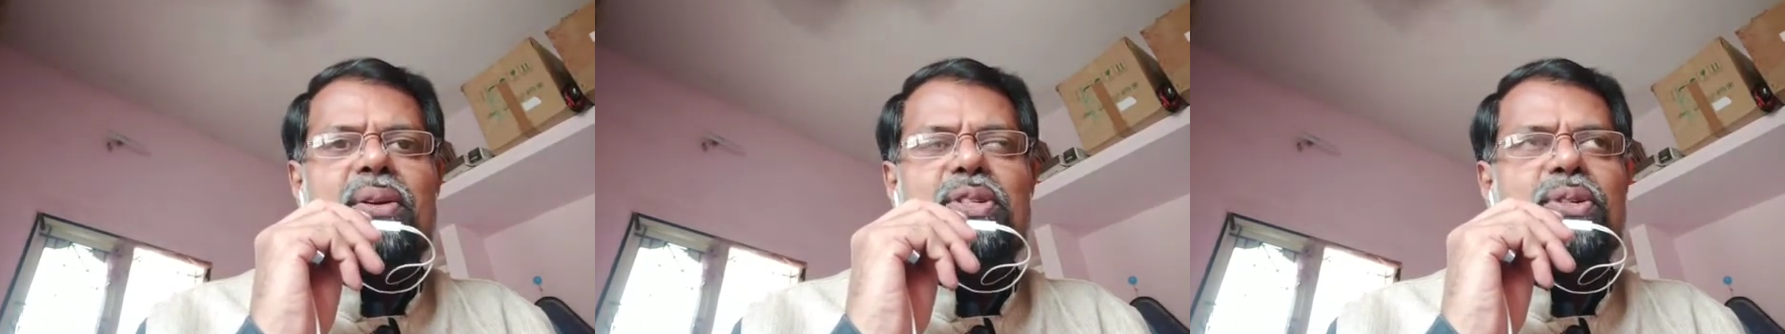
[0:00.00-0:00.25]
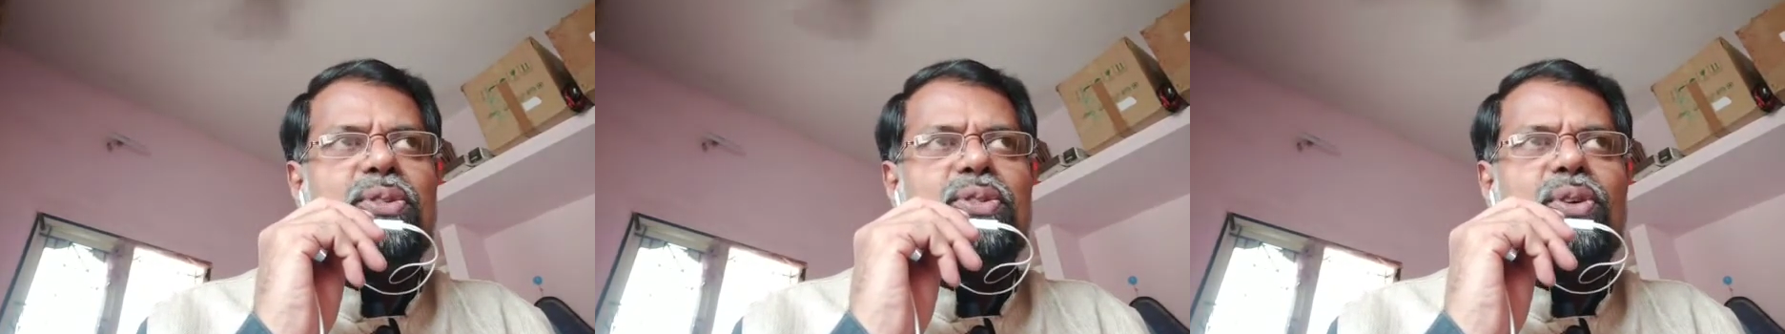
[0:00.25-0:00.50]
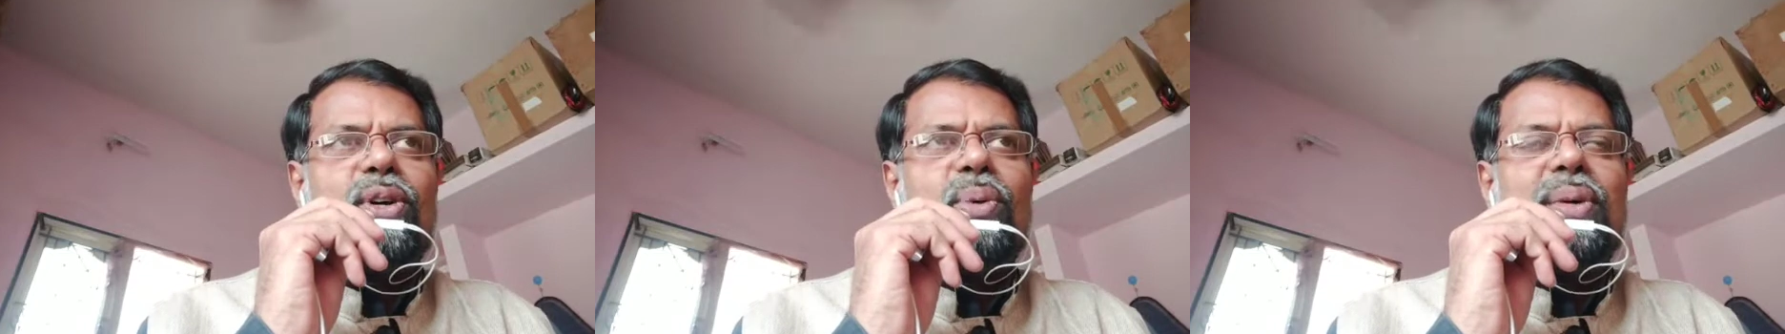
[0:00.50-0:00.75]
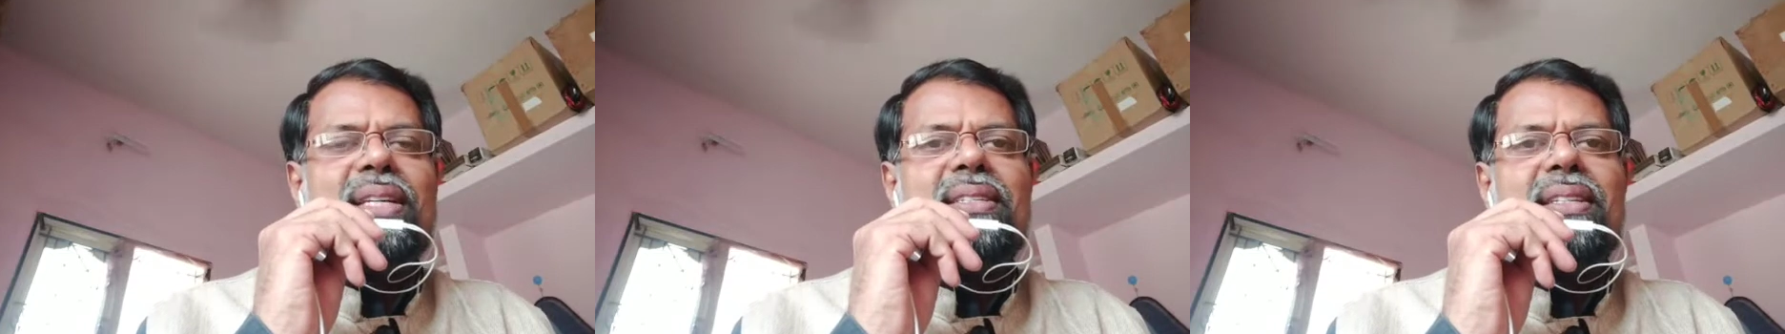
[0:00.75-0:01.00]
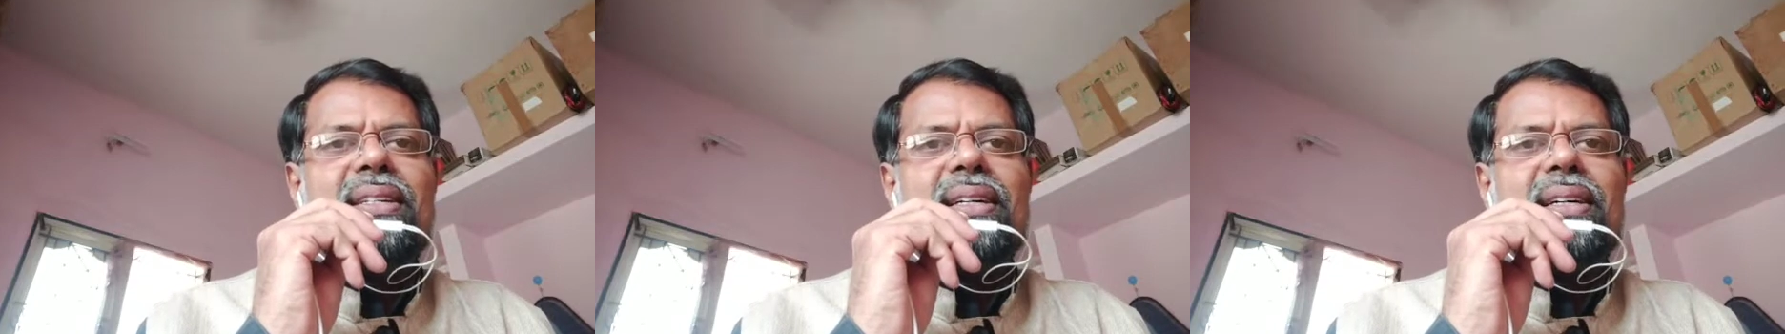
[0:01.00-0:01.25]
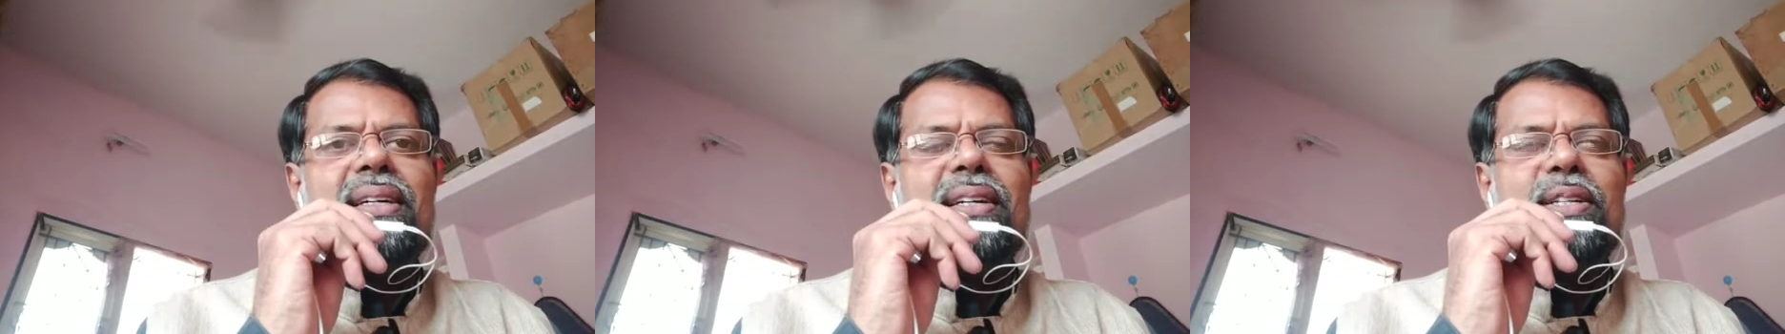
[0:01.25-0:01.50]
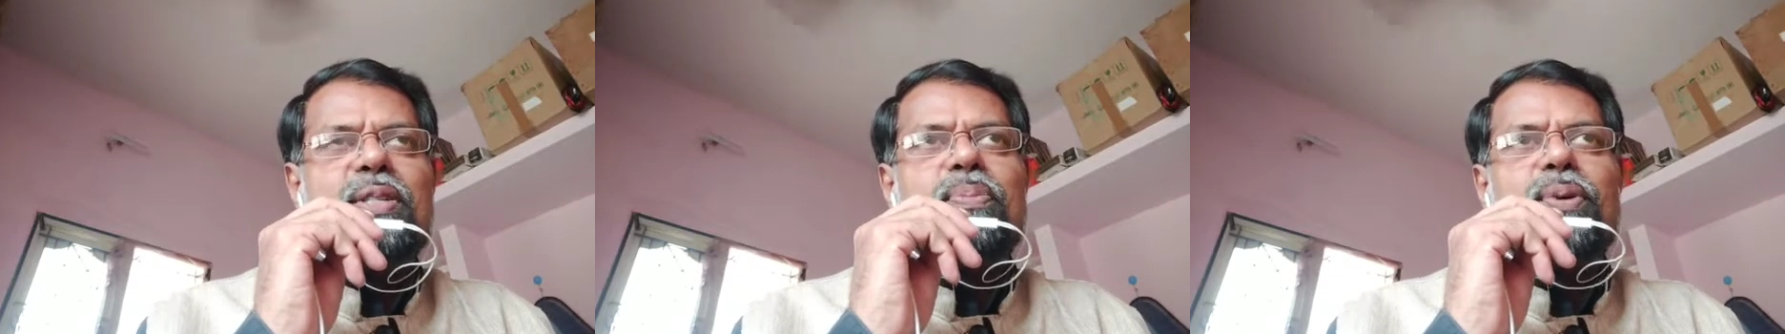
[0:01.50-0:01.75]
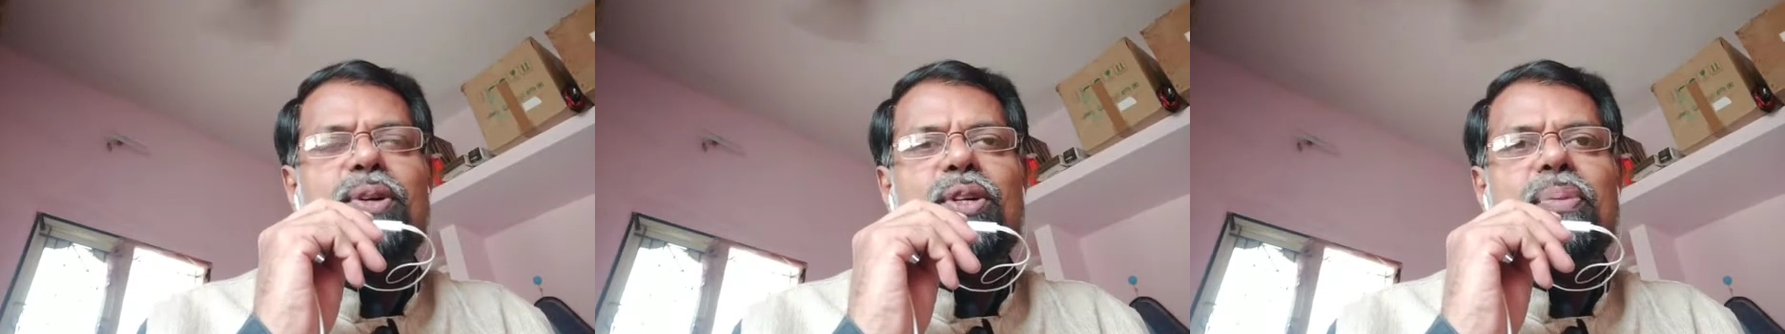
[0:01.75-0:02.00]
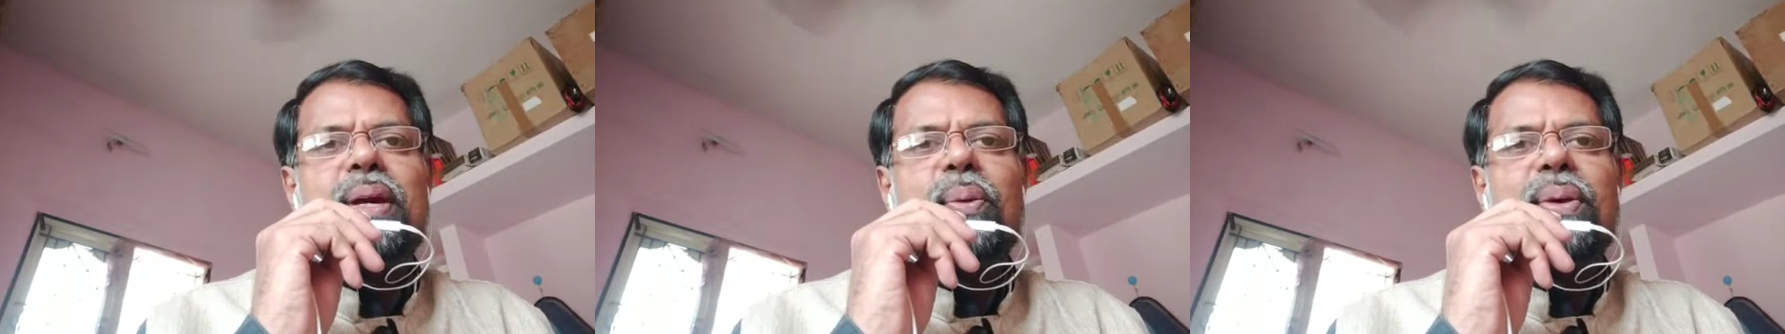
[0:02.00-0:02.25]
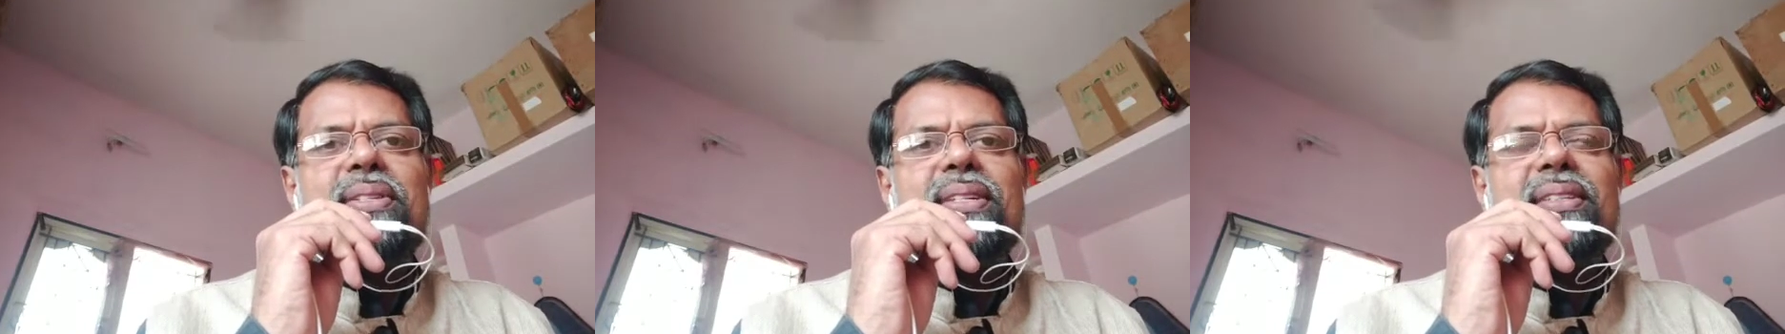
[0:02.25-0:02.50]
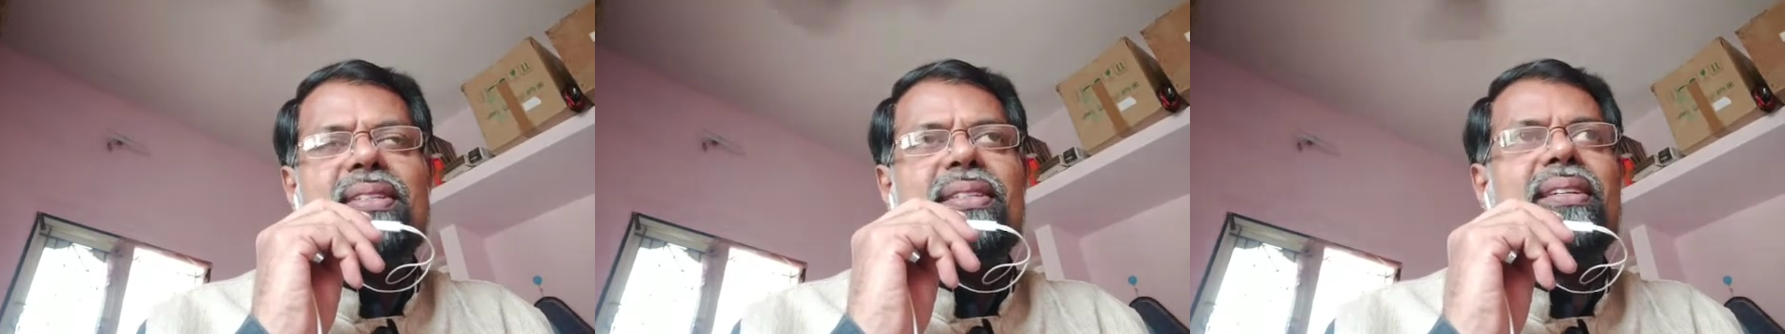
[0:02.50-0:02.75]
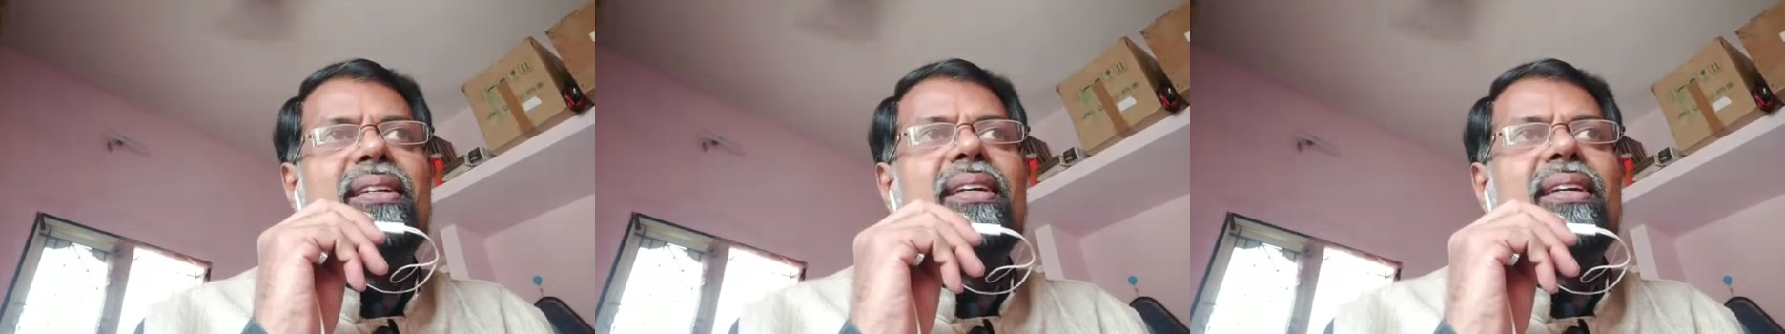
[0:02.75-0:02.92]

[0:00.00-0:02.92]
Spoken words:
she used to always respond to my question, sir,